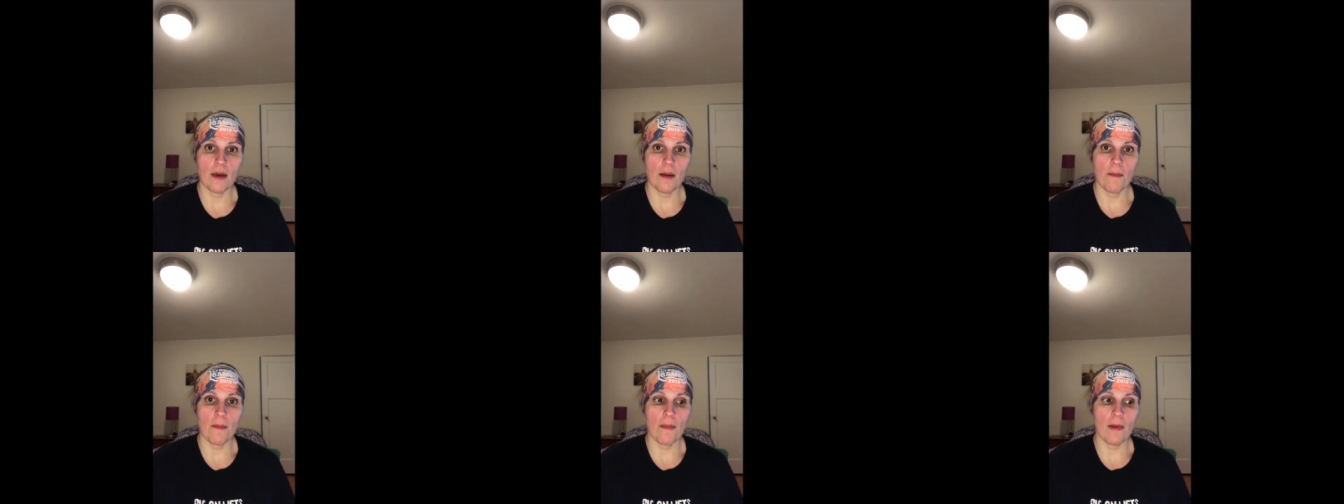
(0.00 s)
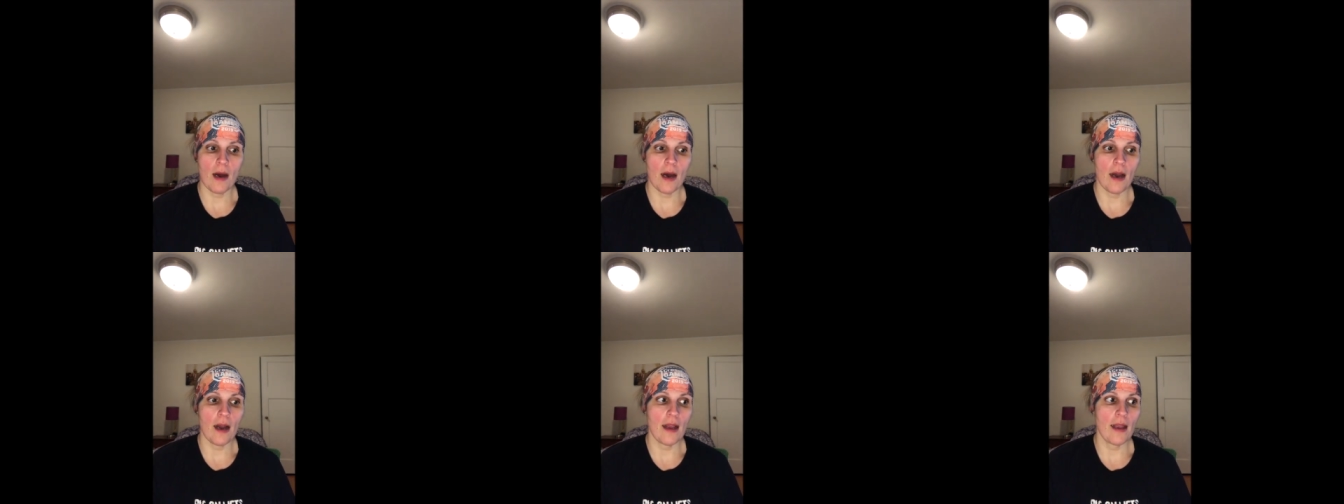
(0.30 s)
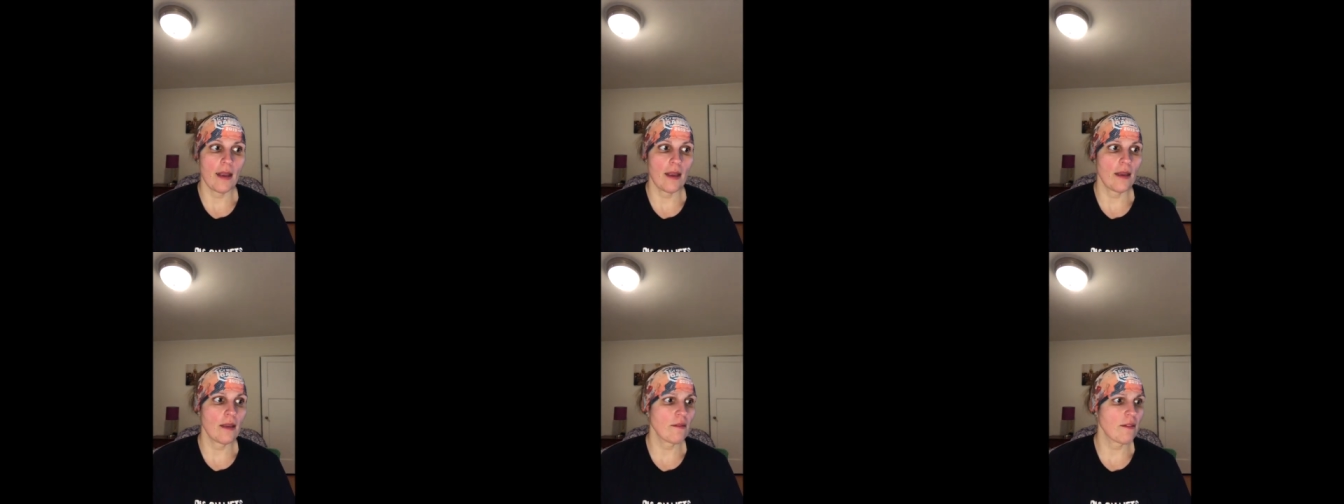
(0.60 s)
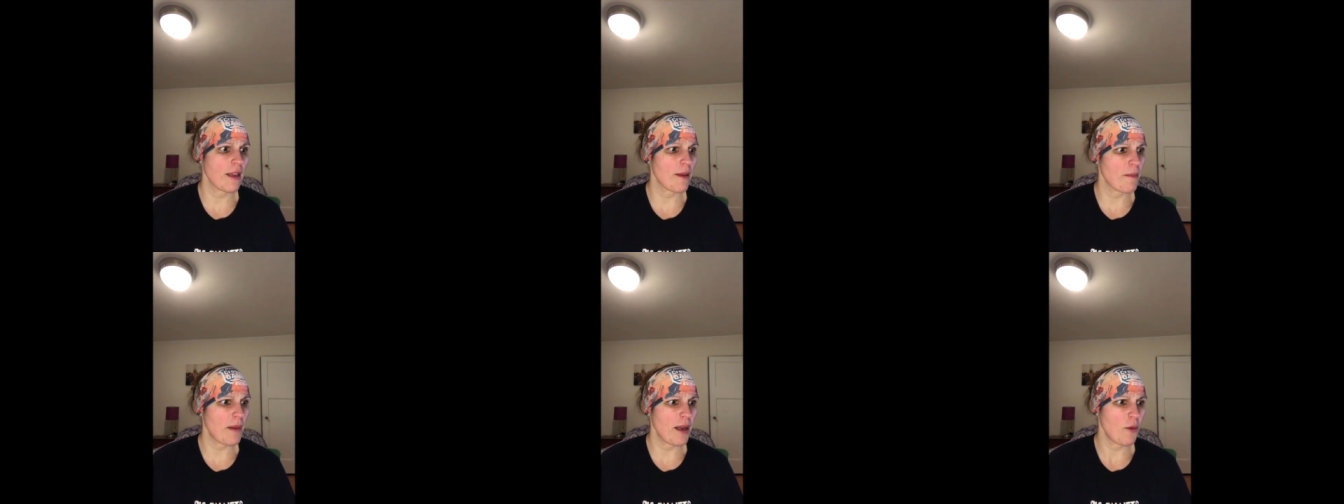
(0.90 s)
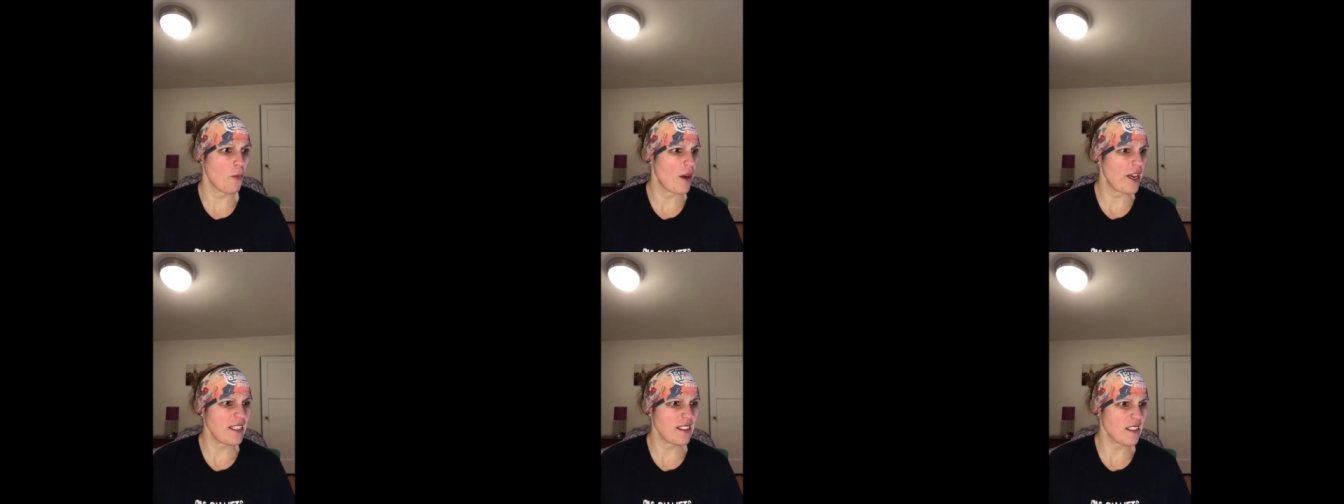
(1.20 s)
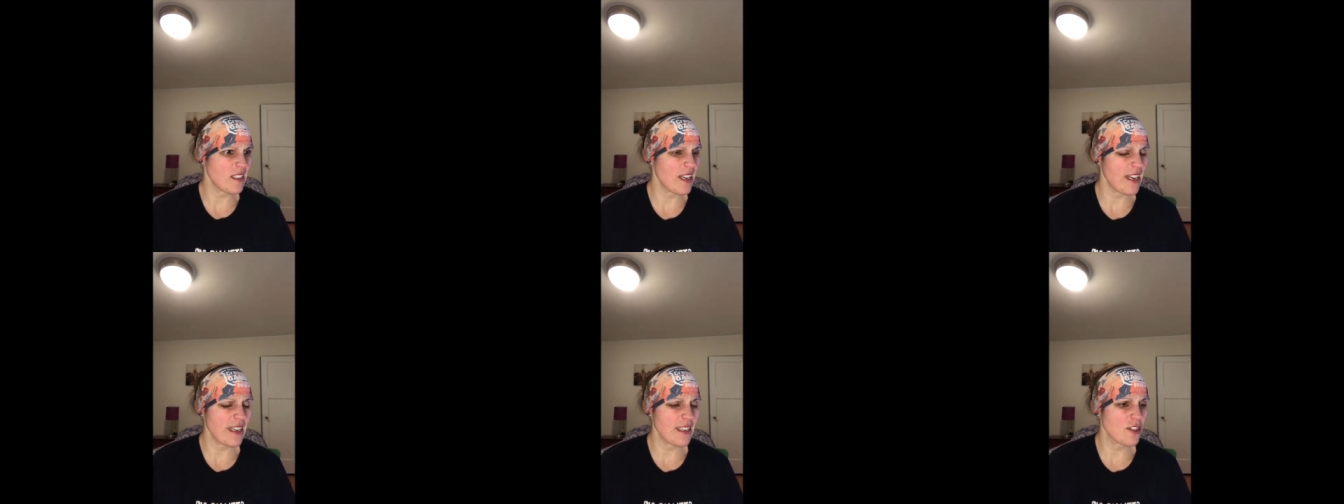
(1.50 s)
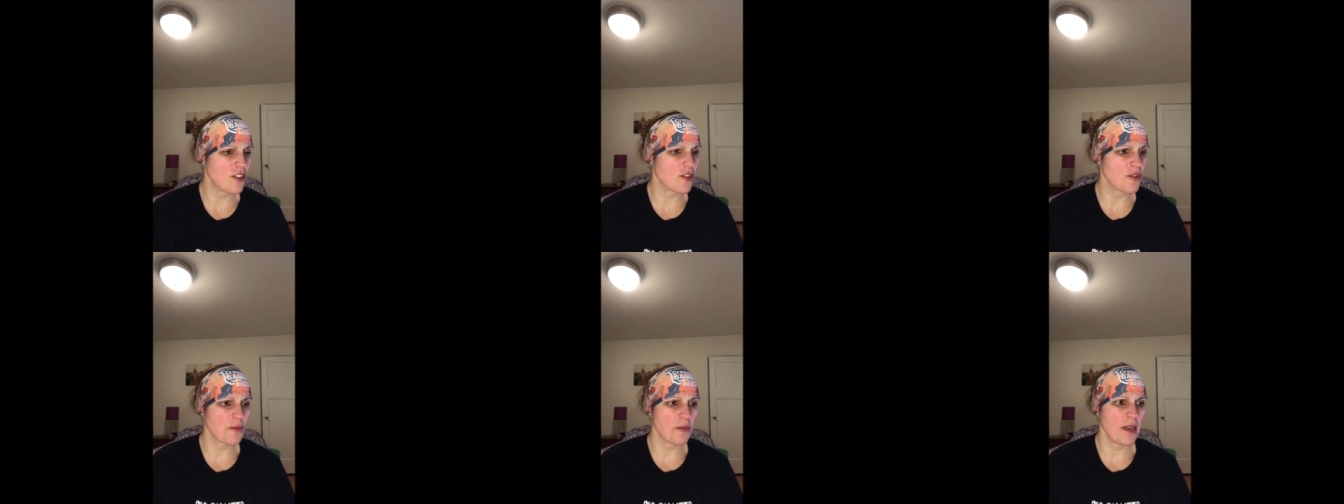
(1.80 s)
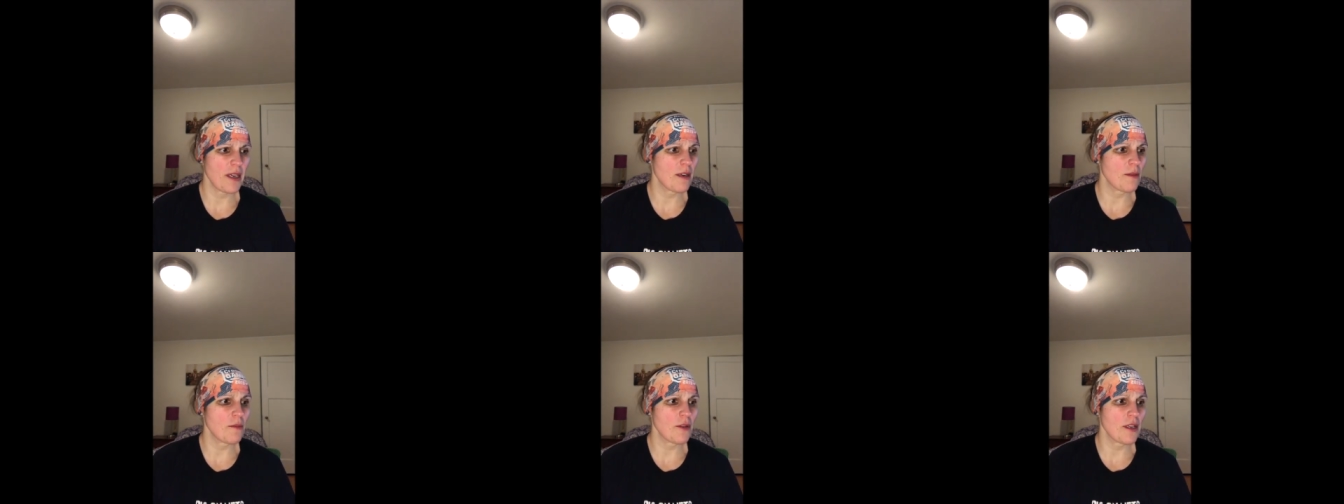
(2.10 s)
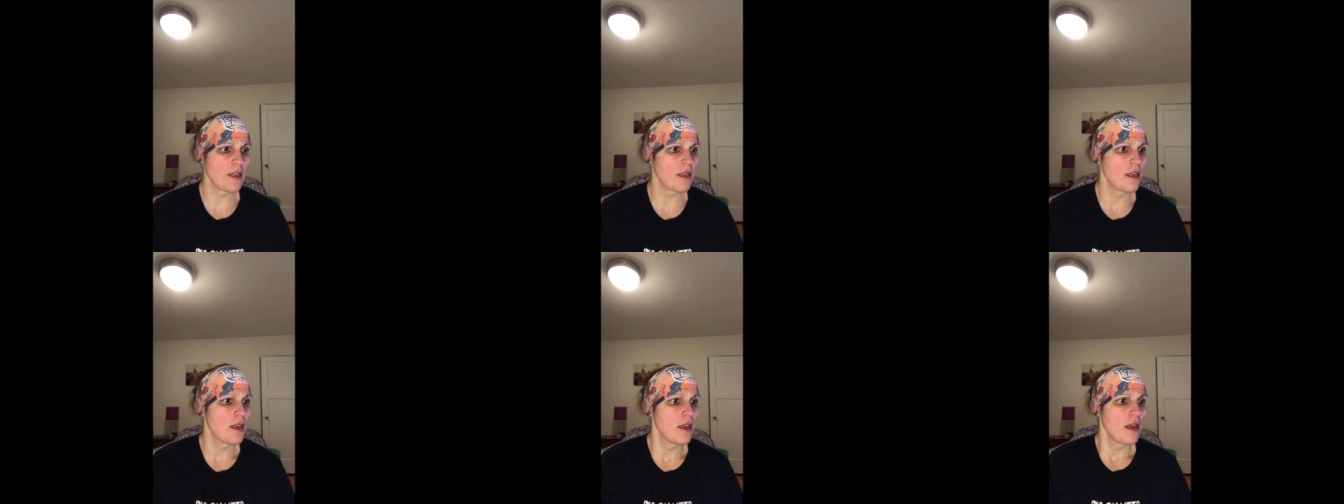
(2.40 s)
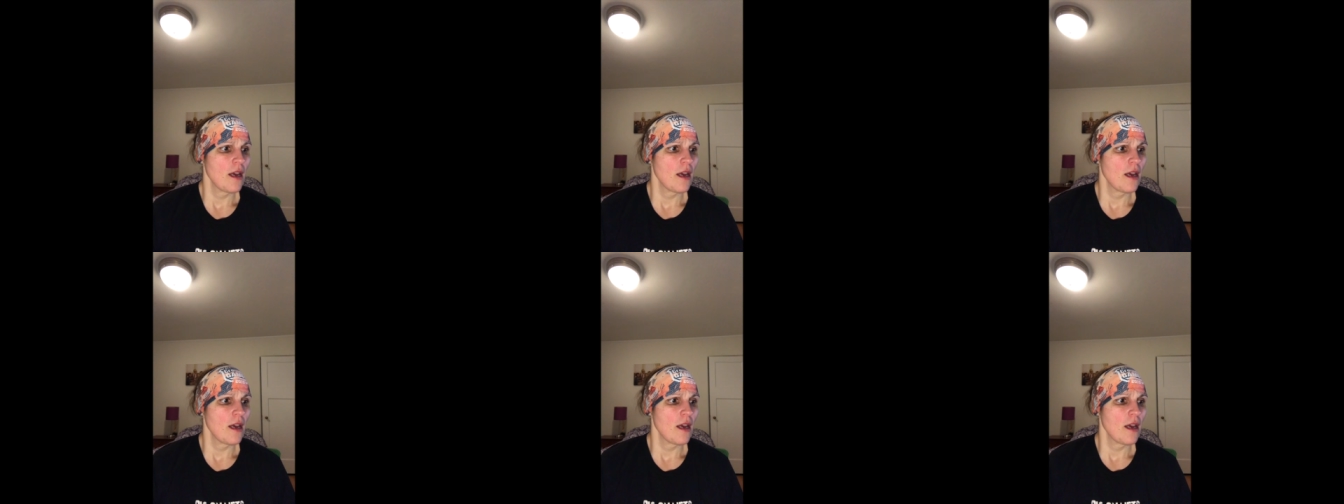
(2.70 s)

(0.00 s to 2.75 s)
my like my weight today, just randomly.